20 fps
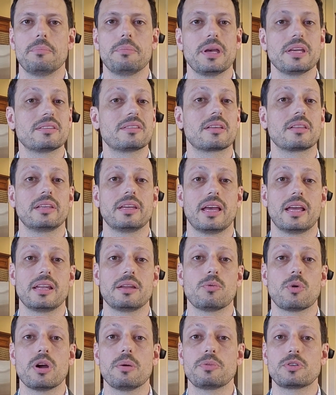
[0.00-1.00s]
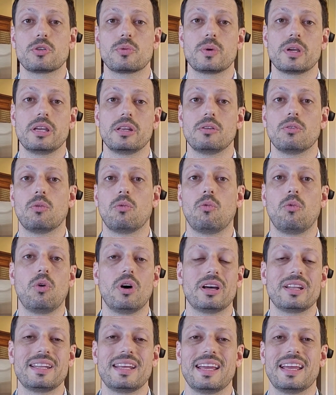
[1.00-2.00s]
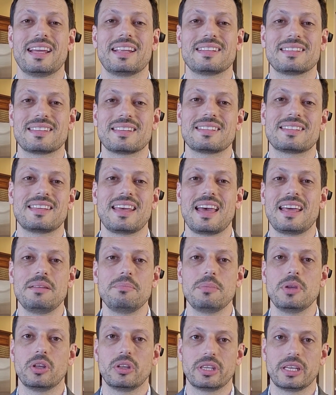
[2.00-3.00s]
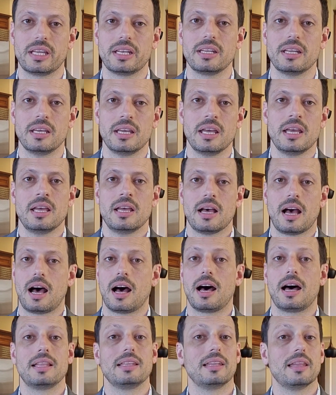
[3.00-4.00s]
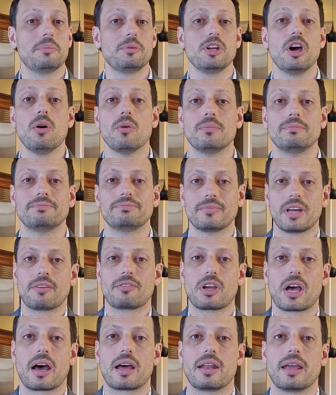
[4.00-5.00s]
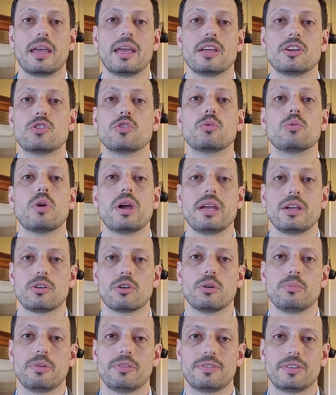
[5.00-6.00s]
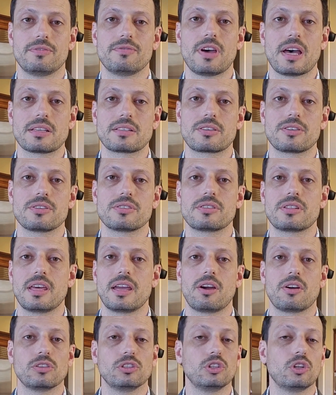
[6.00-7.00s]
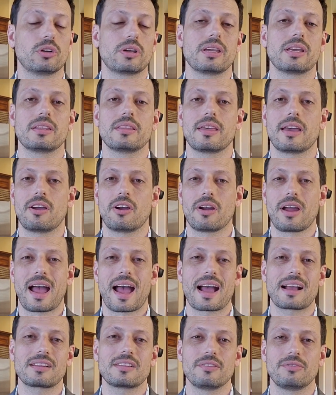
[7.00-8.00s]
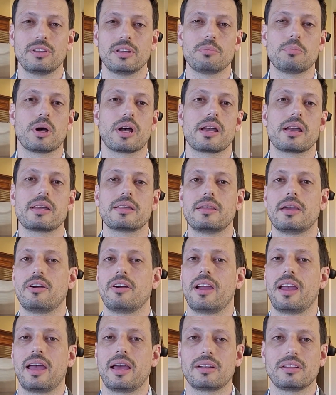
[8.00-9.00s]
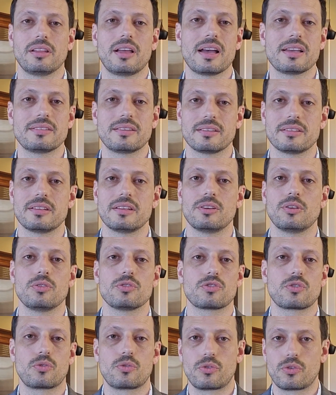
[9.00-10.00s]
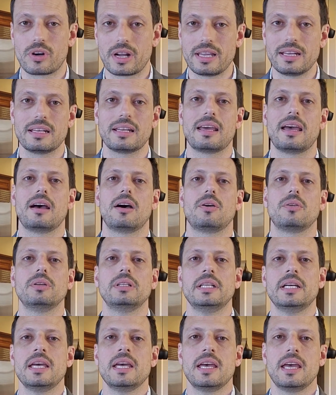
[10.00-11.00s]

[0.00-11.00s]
basically anywhere between 1 and 10 million, let me know. I've got a great group of investors. They are looking, they are actively buying, they are analyzing deals right now.